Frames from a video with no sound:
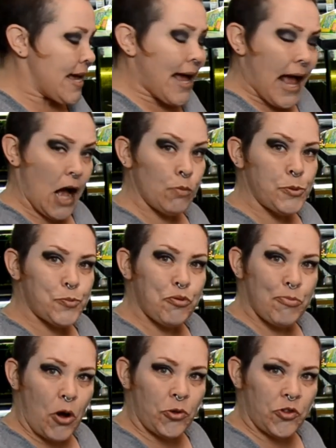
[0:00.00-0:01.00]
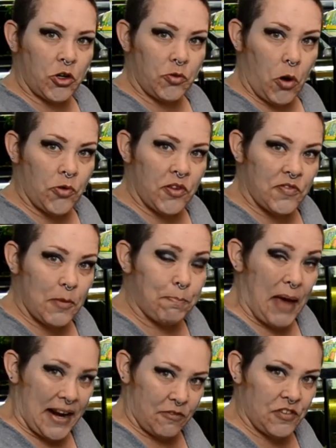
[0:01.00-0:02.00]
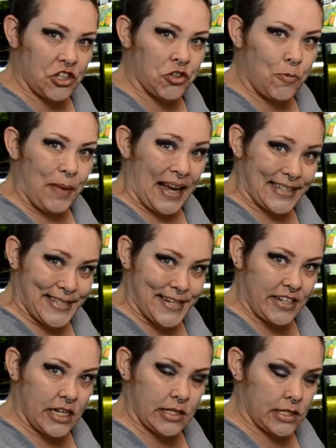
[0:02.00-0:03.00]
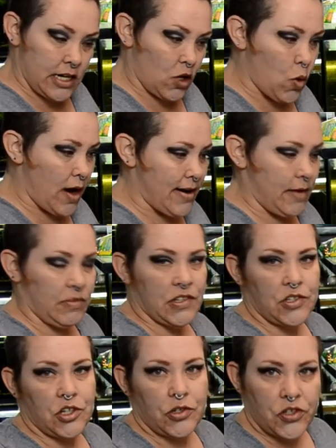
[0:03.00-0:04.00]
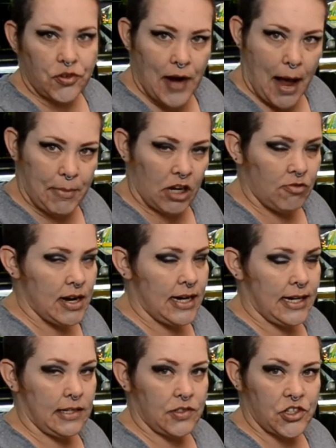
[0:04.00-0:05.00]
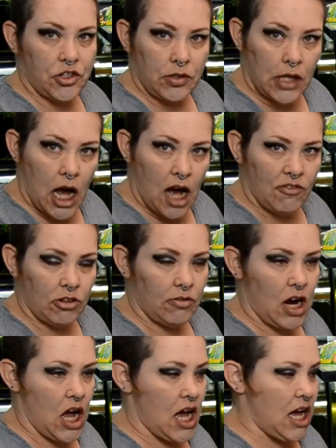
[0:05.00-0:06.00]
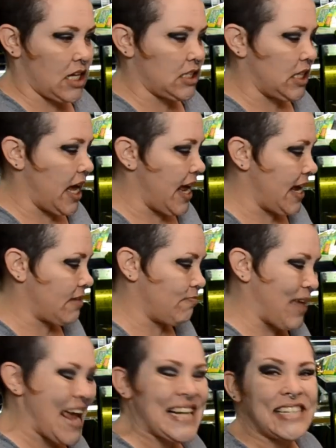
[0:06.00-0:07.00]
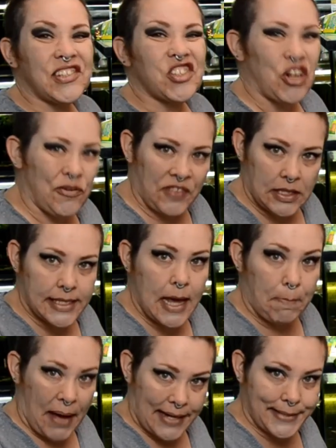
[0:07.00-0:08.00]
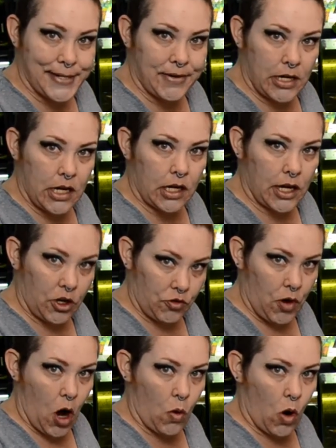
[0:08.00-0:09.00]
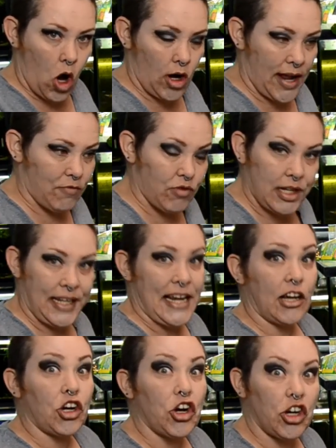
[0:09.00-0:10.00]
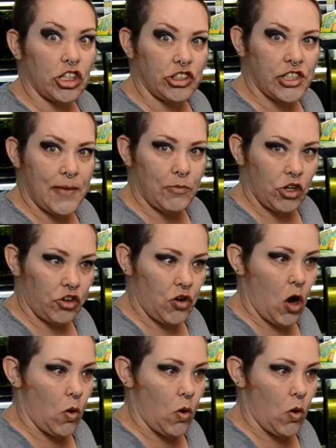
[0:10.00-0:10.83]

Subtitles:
helps promote the growth of the beneficial bacteria in an aquarium. This is your ceramic rings, your lava rock, like any surface that bacteria can grow on and really encourage them to grow